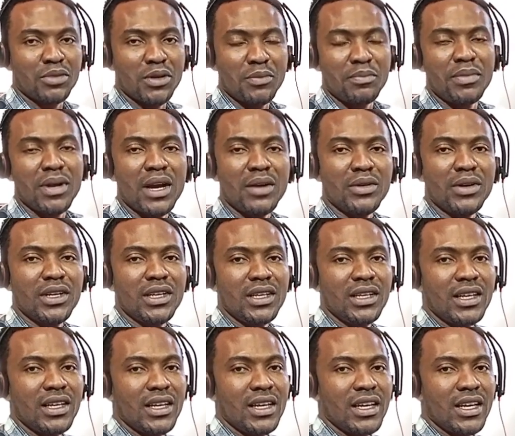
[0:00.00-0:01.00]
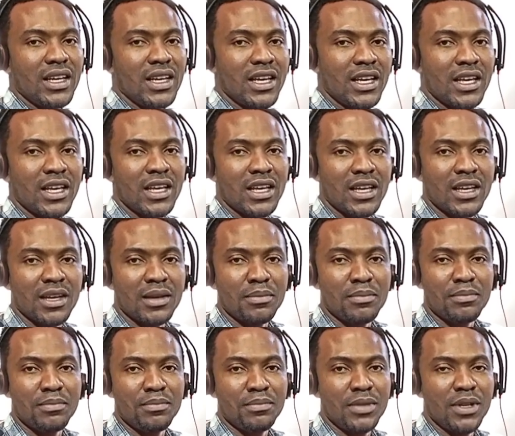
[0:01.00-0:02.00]
preparing a
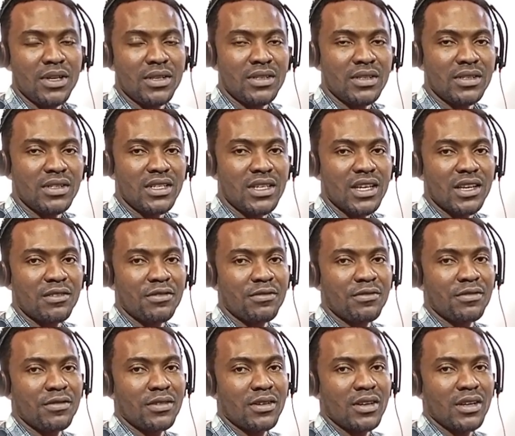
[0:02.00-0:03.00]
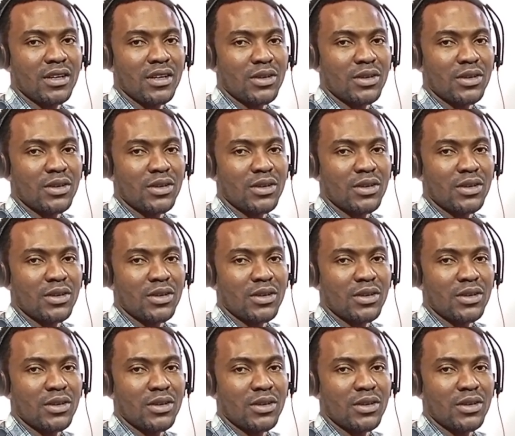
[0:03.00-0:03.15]
PTDF